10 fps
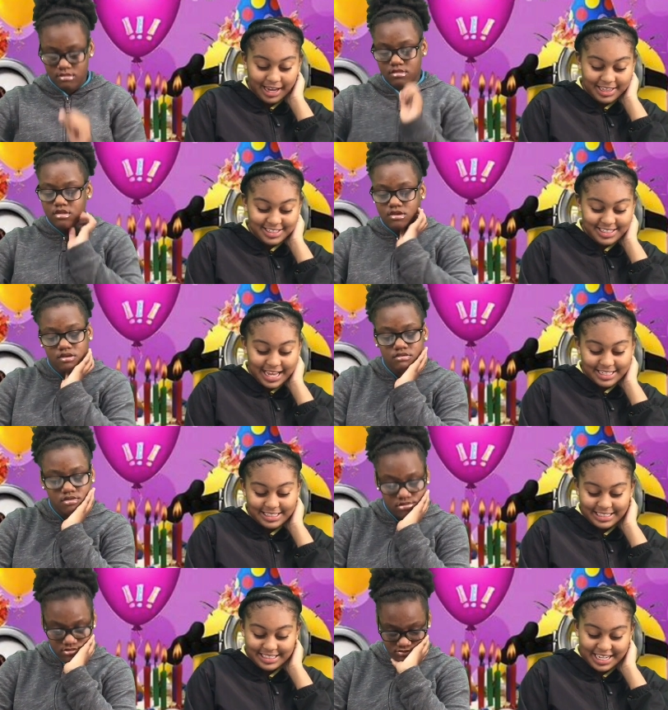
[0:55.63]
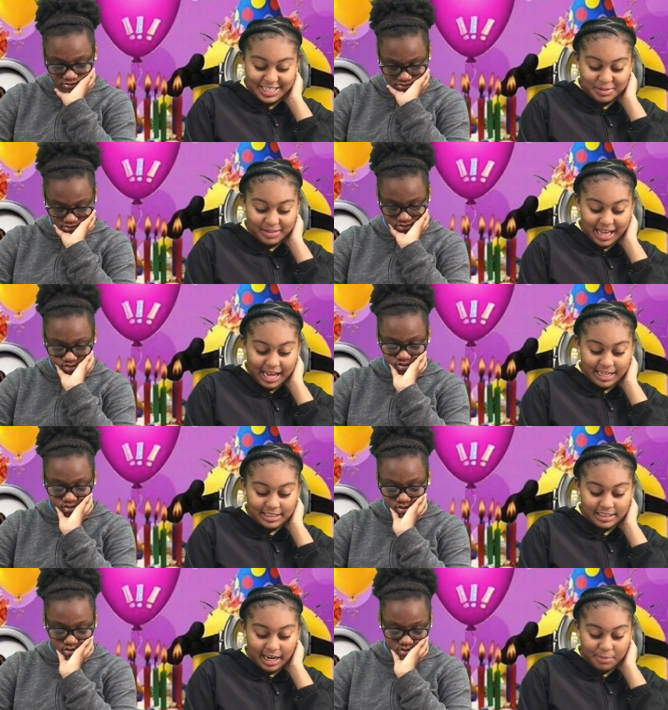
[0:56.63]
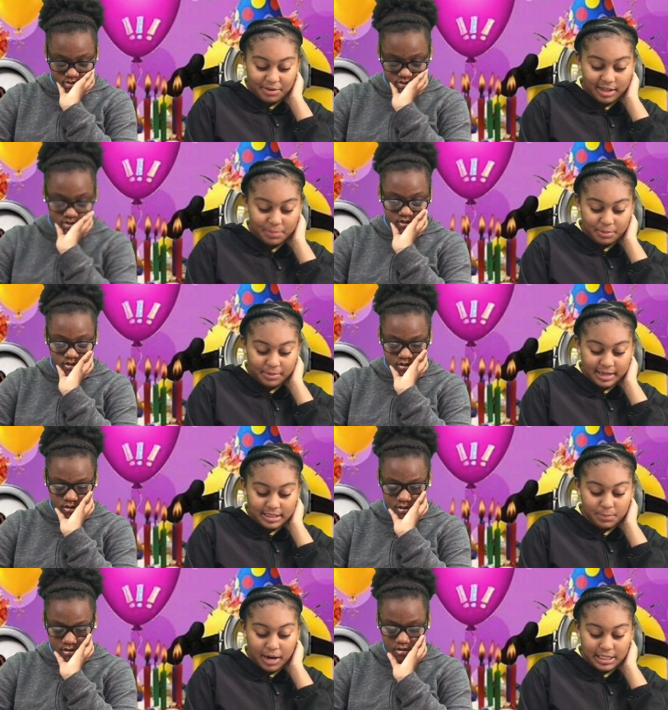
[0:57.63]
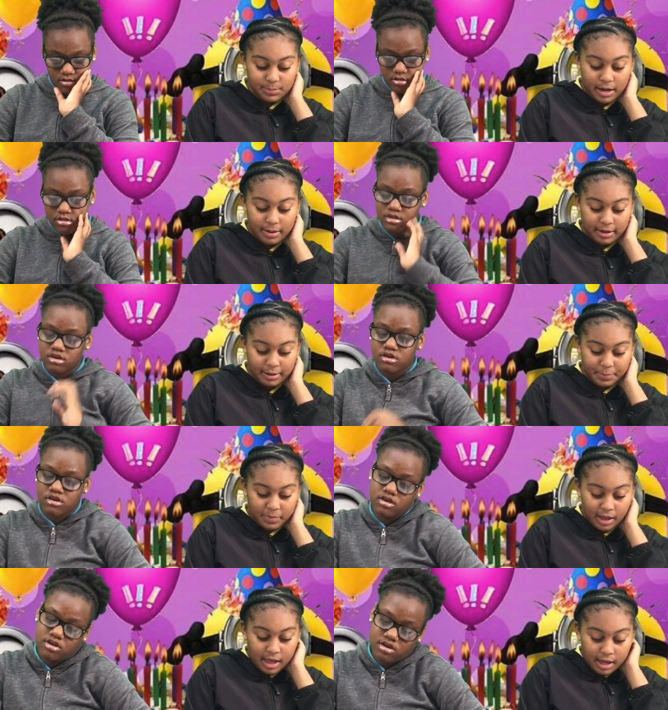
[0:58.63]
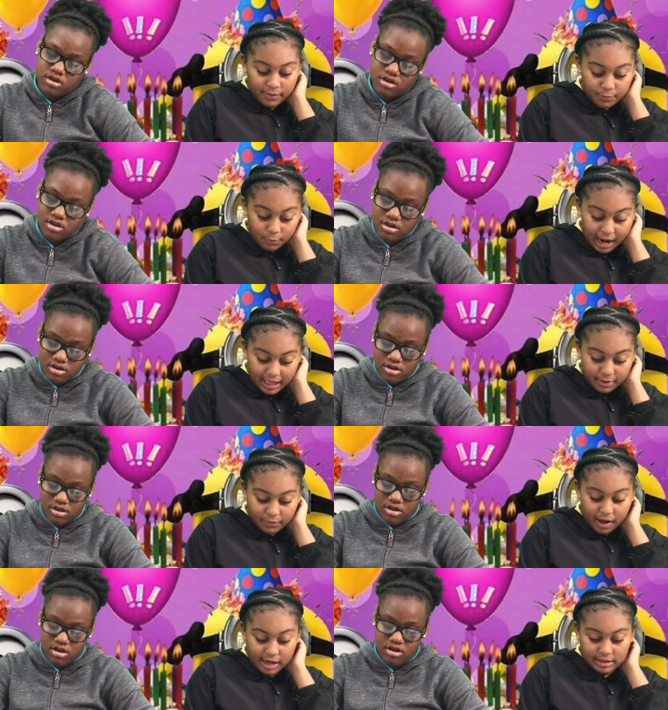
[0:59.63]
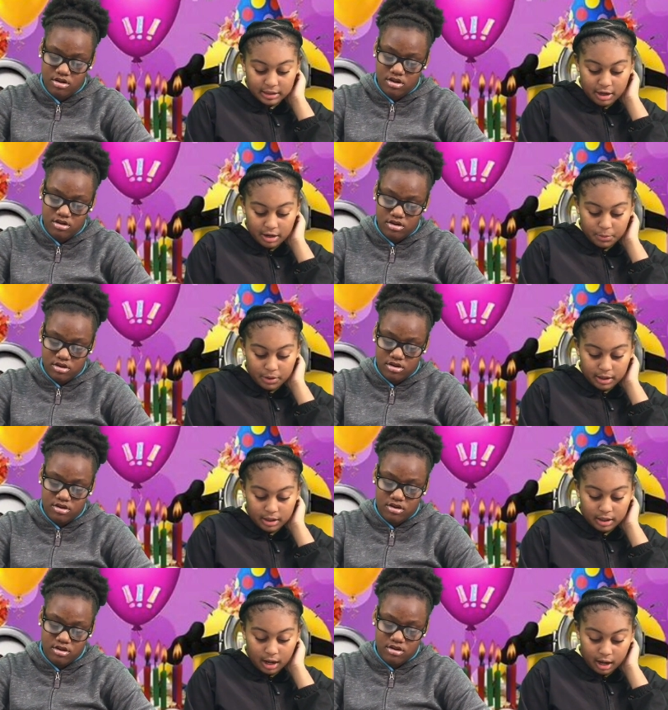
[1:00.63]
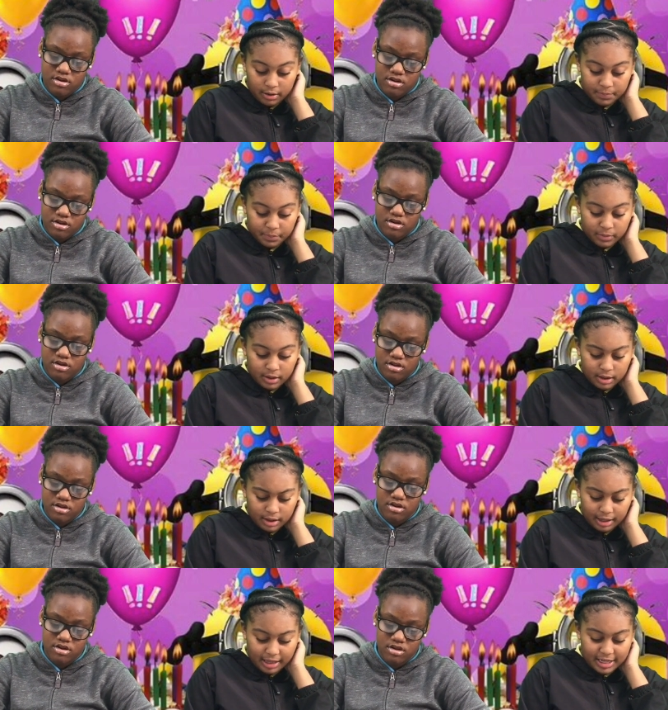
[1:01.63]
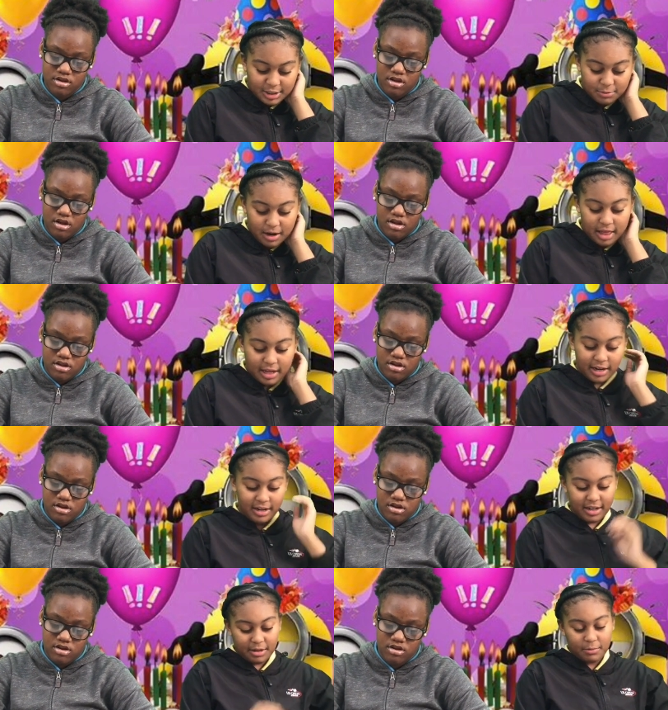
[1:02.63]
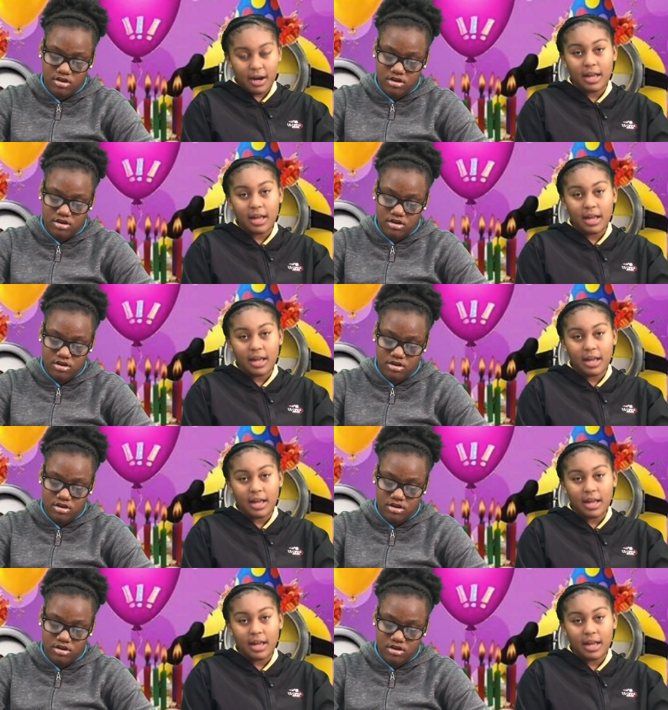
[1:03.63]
Speaker 1: Kayla Jackson, Jacob Lyons, Gabrielle Perez, Bryce Braham, Riley Fox, Dakota Morgan Call, Elijah Waller, Ariana